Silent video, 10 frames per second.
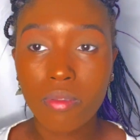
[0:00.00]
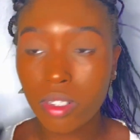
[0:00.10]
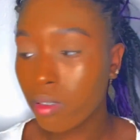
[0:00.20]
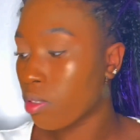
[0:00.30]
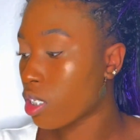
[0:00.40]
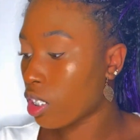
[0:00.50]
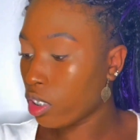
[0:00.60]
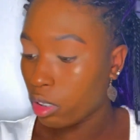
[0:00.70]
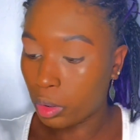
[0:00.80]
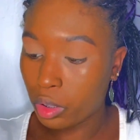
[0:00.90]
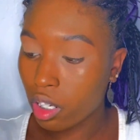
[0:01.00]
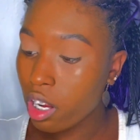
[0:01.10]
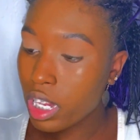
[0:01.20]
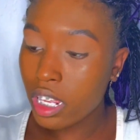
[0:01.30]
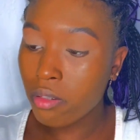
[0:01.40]
Ooh, it's a little
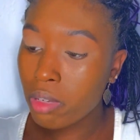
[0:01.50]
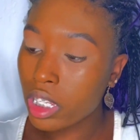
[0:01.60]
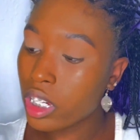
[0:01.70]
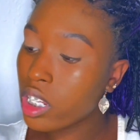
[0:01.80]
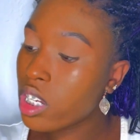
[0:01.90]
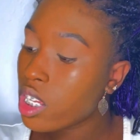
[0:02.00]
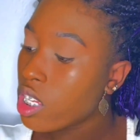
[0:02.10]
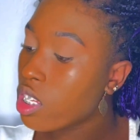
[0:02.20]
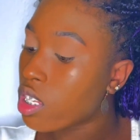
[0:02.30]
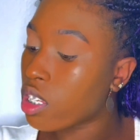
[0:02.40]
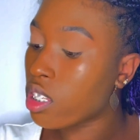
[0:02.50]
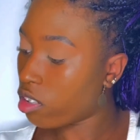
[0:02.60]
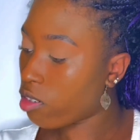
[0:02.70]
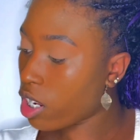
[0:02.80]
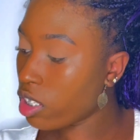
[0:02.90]
dirty. Oh my goodness,
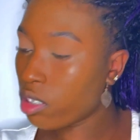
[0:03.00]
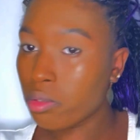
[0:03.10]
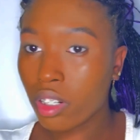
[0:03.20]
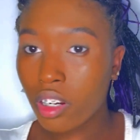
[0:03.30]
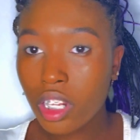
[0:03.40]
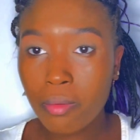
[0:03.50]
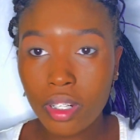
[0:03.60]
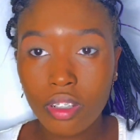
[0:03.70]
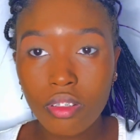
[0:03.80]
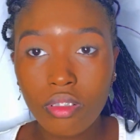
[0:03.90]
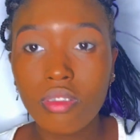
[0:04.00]
why are you so dirty, my dude?